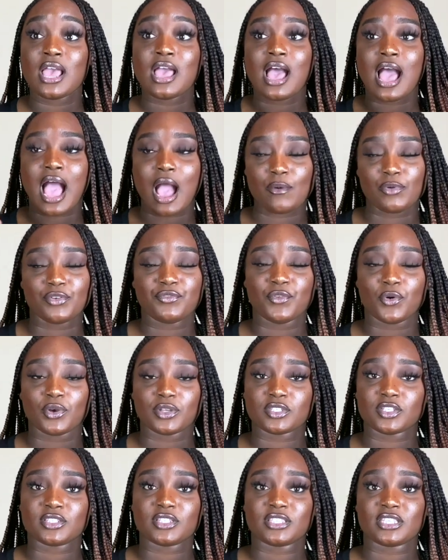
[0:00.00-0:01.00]
I would focus
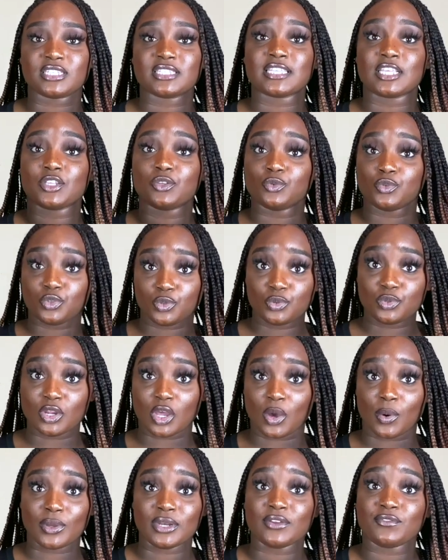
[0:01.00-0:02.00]
on the things that you do know,
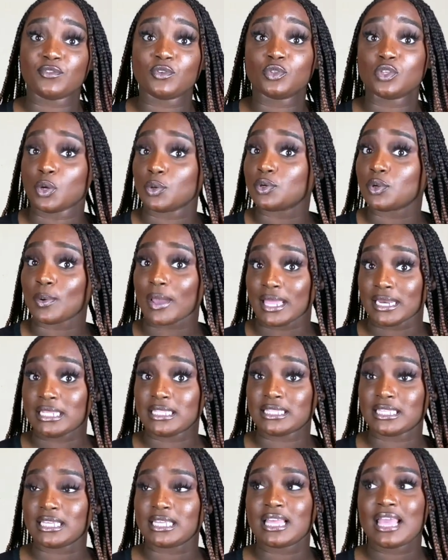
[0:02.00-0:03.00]
and if you don't know
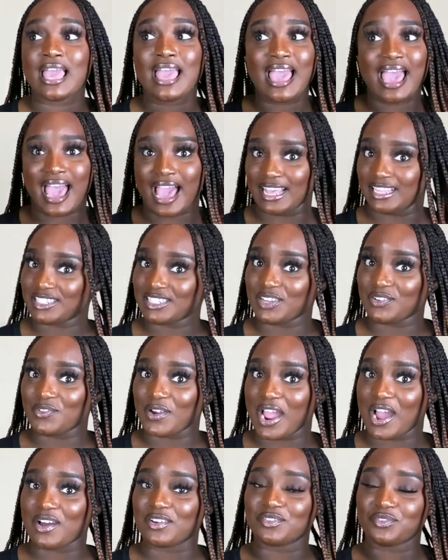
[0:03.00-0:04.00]
anything, ask
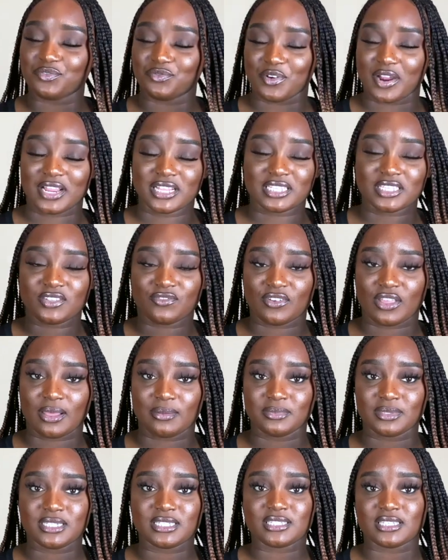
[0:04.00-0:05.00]
around, friends,
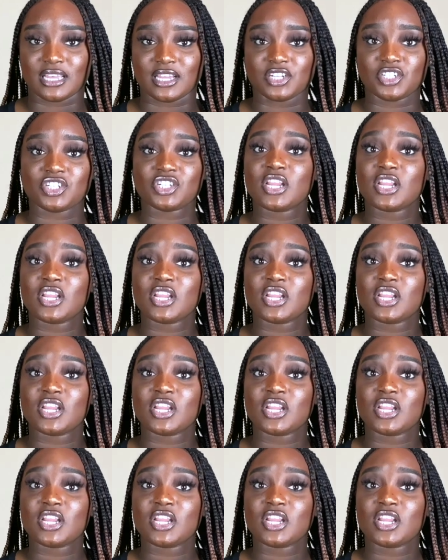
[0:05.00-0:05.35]
family, such.